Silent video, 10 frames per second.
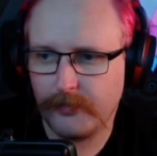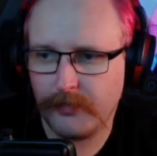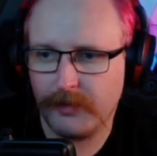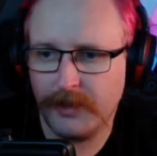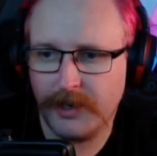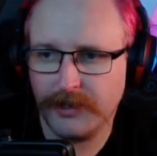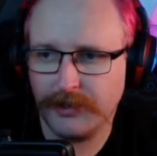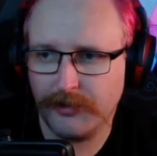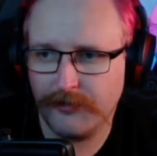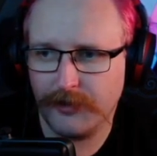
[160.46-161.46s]
And then as you
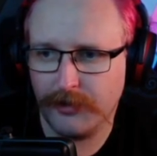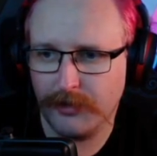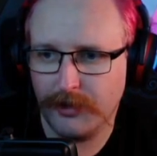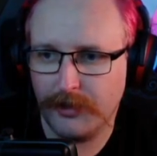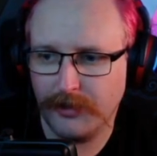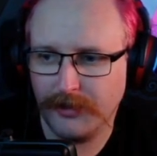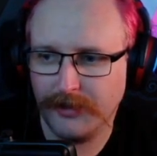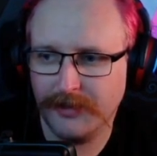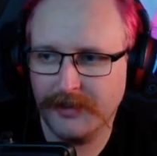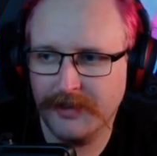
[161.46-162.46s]
go further along,
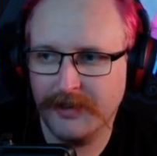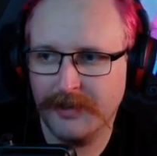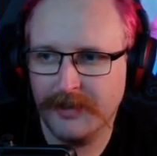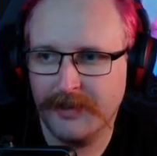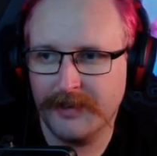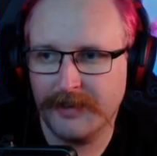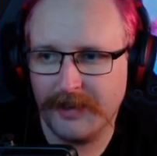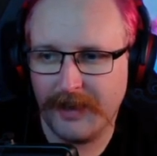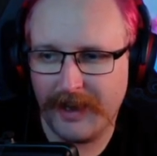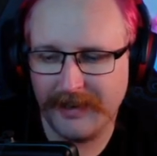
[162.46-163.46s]
they
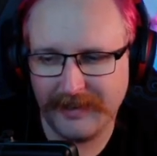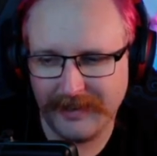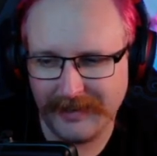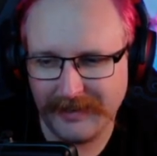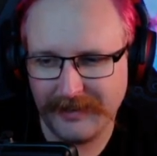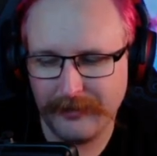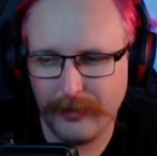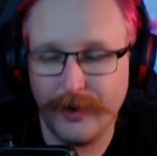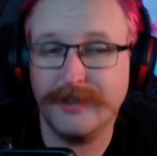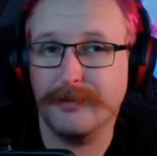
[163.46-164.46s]
added in
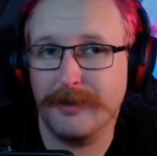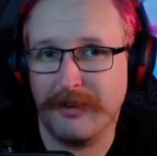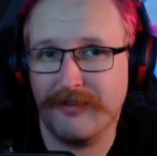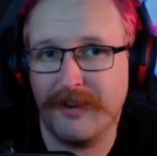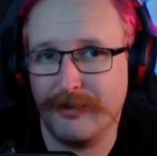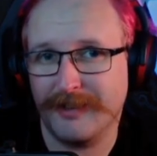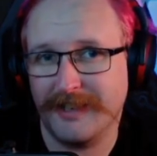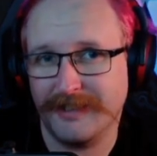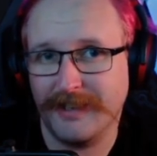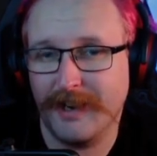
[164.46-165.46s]
possibly my favorite
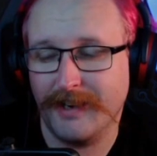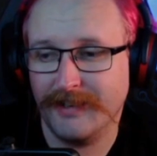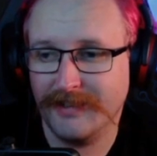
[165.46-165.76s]
things to date.